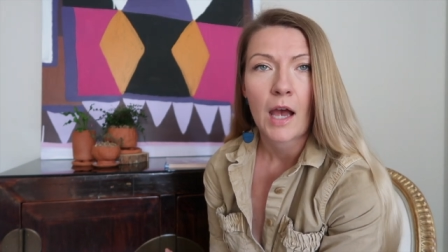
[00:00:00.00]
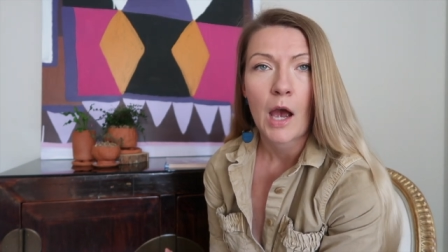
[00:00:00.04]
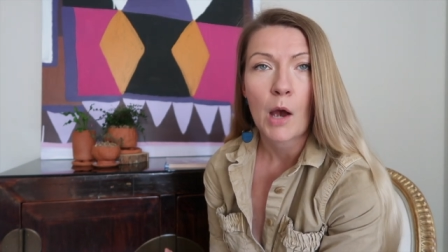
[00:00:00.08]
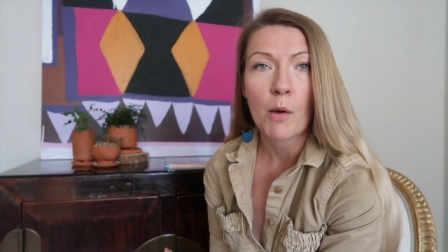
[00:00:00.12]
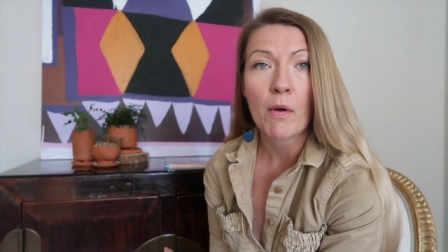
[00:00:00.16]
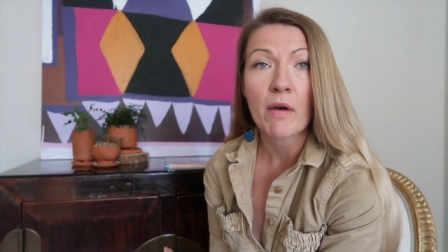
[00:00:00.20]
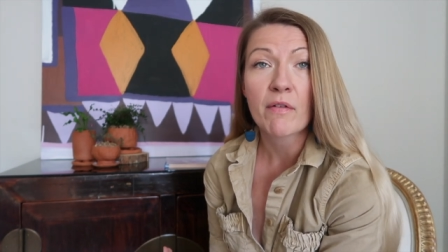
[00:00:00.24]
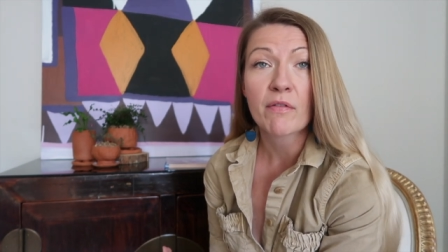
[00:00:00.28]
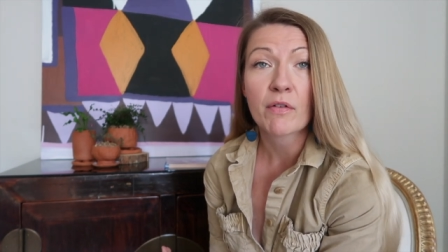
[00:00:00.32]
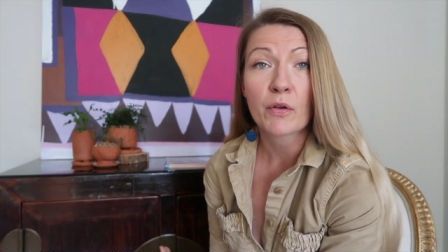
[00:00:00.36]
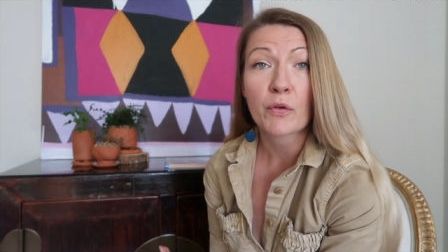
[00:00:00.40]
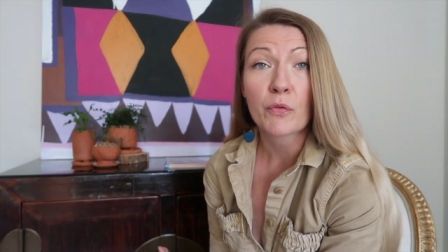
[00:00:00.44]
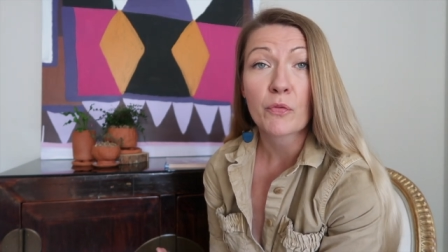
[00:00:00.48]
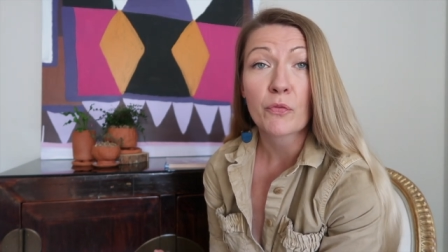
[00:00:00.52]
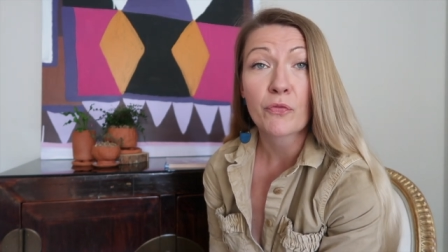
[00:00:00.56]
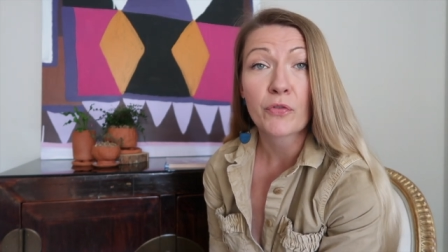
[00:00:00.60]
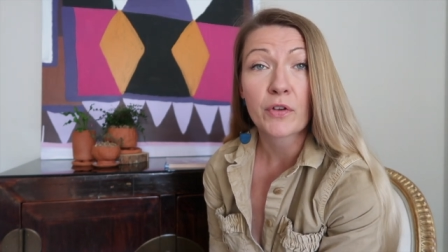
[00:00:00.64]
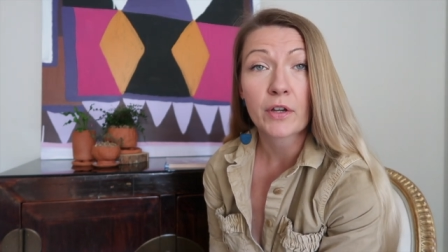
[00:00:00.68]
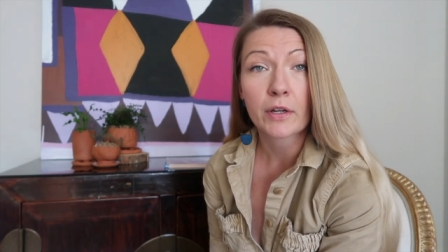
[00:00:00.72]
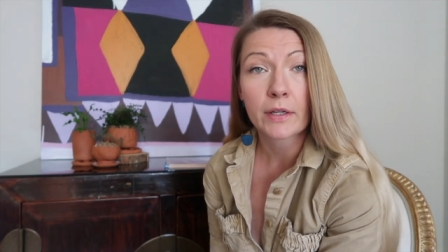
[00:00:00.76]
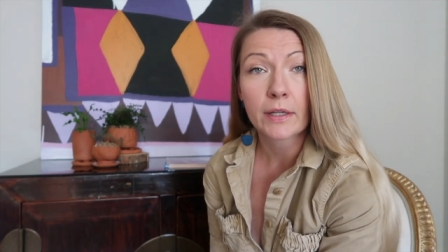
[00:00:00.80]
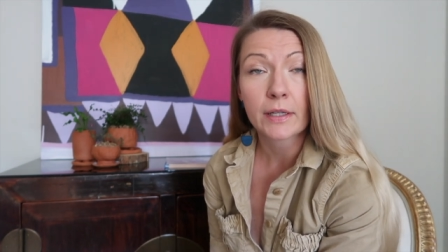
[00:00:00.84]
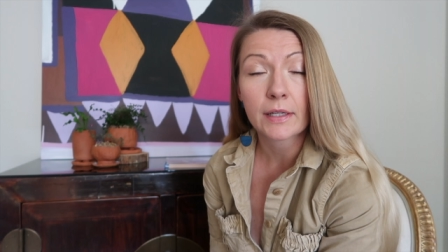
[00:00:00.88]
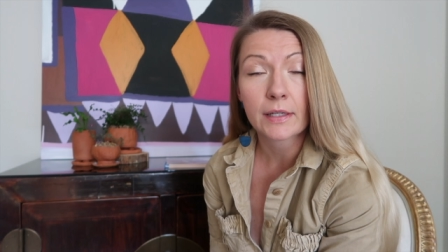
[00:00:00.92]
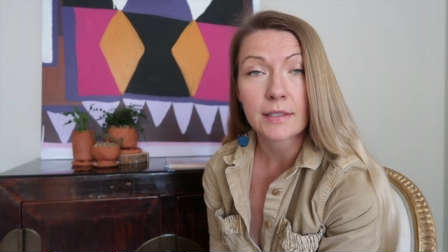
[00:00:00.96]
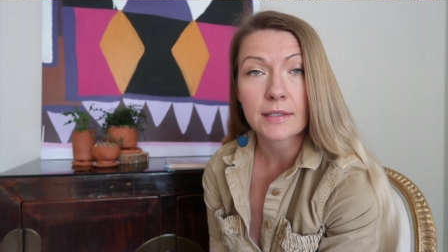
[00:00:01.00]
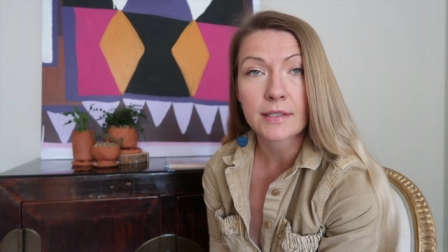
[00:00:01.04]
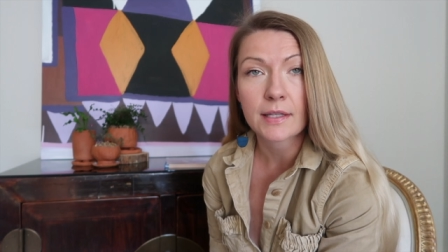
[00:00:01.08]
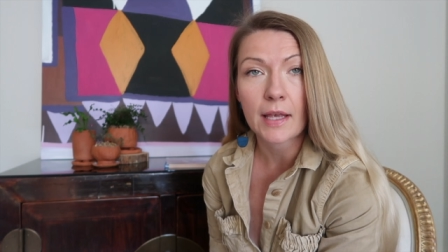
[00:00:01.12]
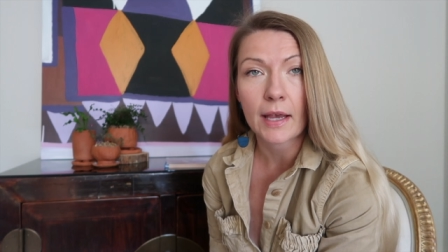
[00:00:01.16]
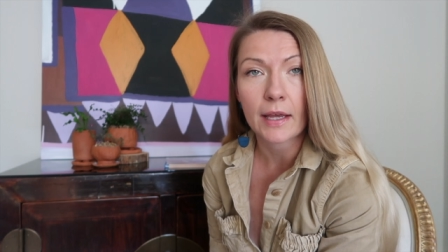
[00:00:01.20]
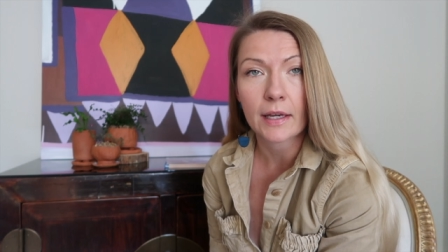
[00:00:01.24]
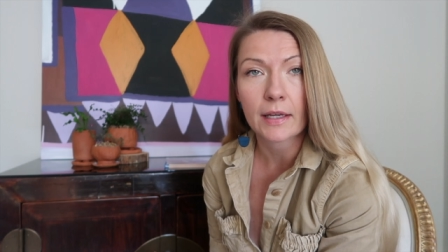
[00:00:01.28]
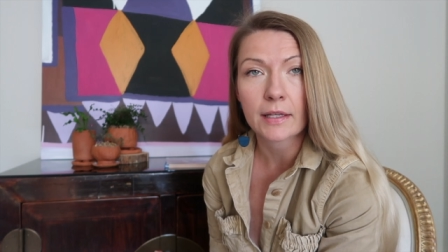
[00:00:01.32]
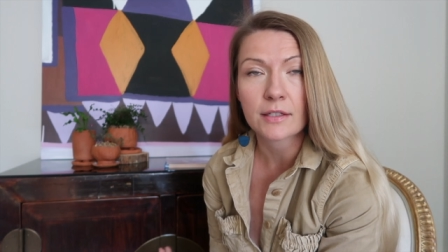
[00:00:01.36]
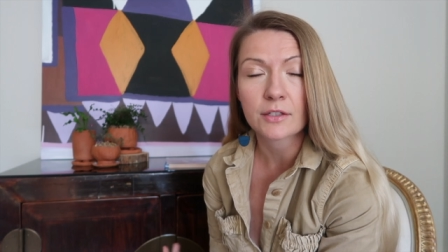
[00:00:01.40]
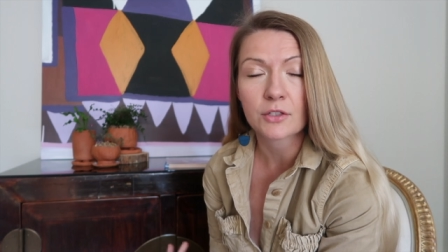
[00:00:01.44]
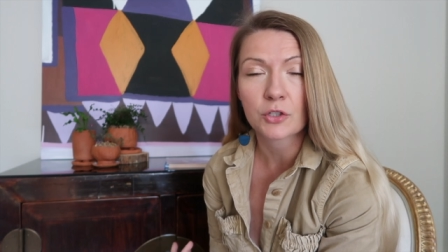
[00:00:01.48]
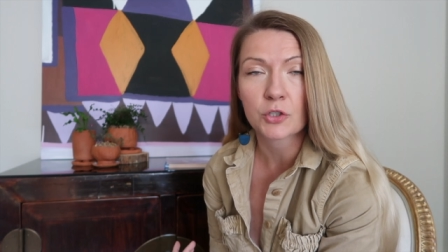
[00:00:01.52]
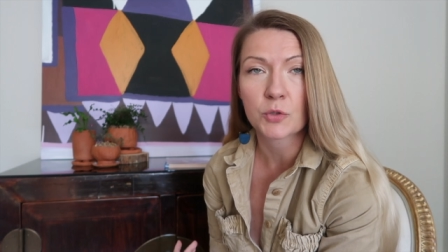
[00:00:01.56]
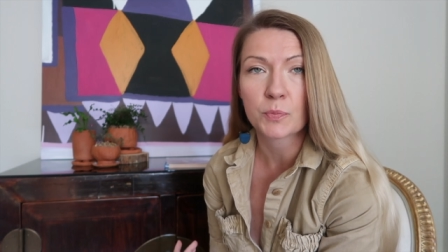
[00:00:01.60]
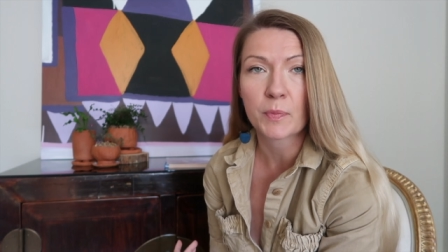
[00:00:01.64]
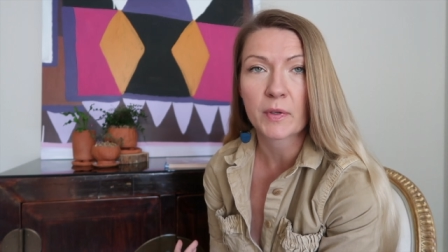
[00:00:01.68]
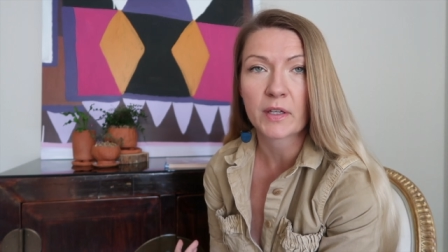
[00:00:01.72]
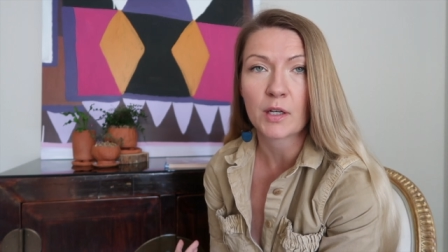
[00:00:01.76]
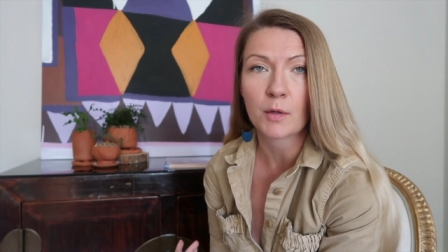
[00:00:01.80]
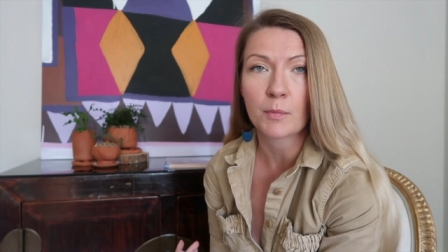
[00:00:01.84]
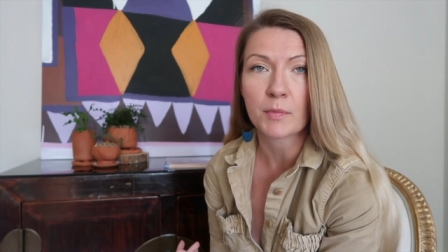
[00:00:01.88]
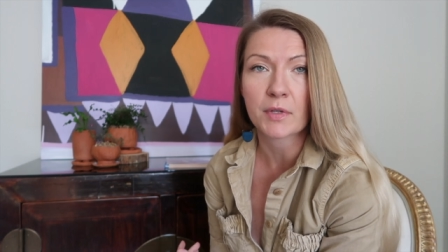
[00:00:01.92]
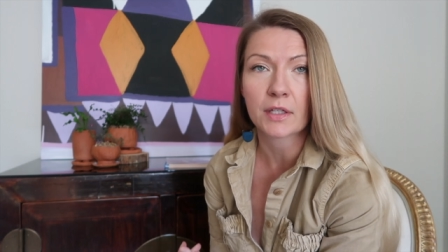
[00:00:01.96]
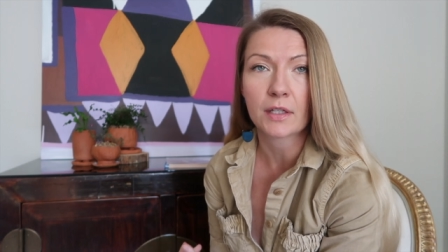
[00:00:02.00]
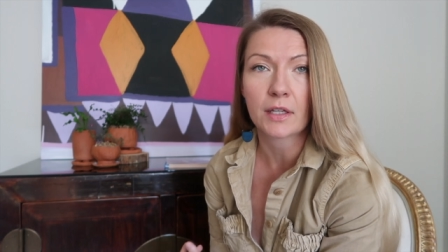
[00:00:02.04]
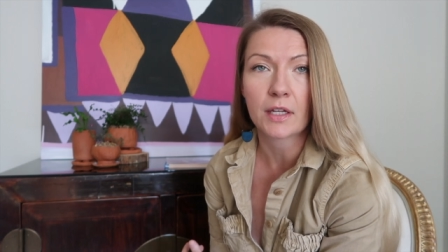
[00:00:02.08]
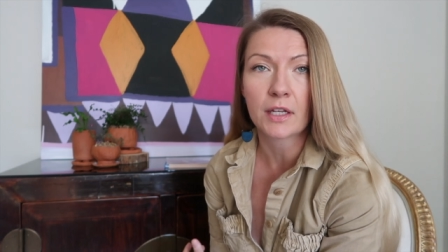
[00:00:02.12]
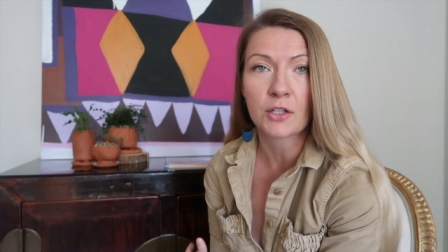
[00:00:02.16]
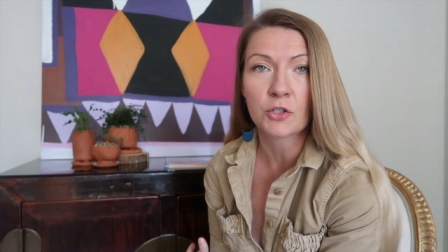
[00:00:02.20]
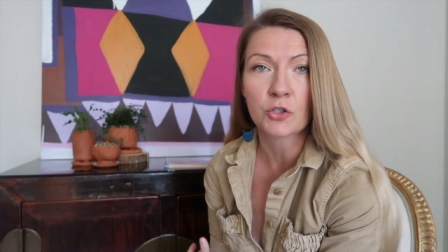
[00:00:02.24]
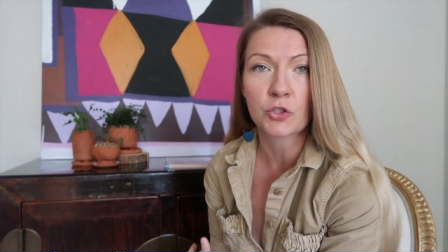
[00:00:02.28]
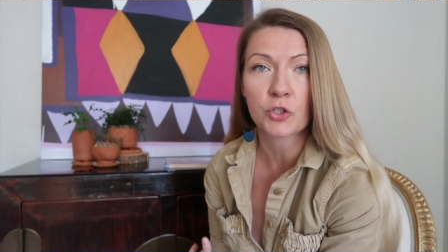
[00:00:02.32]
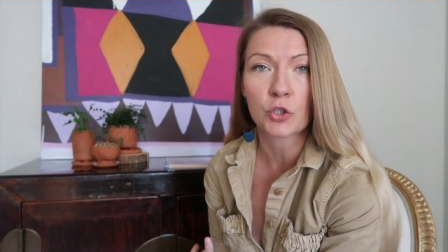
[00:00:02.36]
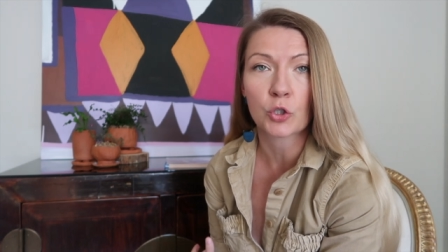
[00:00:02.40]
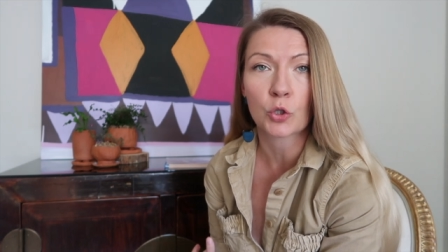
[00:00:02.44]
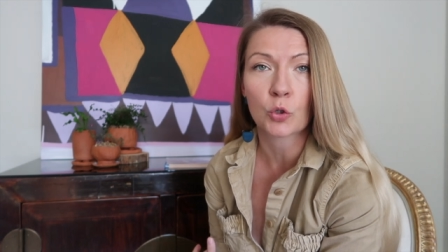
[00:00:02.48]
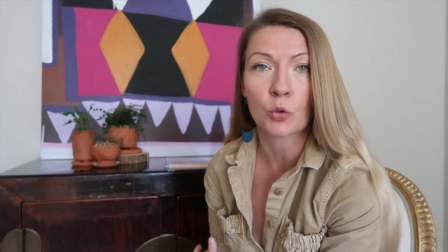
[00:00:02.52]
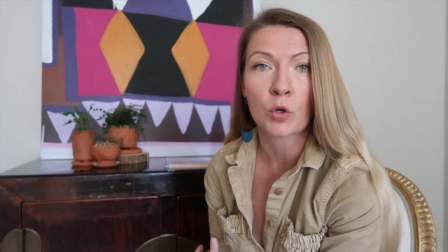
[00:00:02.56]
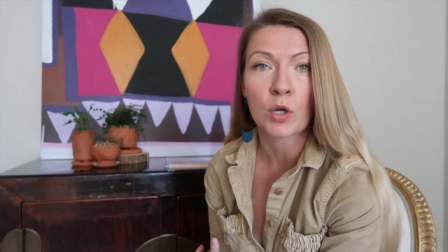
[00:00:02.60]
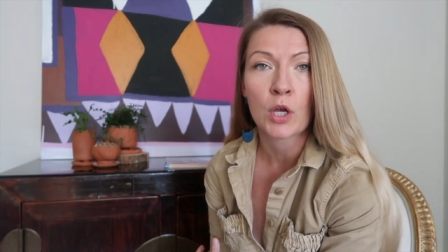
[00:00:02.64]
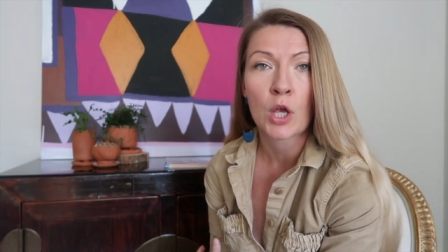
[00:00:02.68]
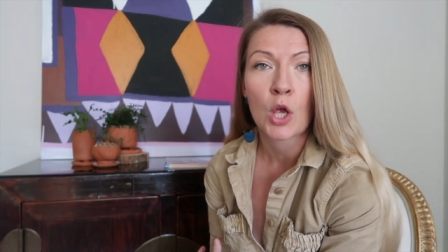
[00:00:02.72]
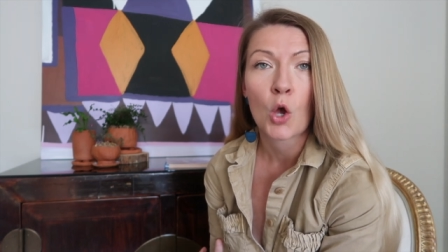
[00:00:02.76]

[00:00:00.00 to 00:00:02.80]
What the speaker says: However, fear and anxiety starts becoming an issue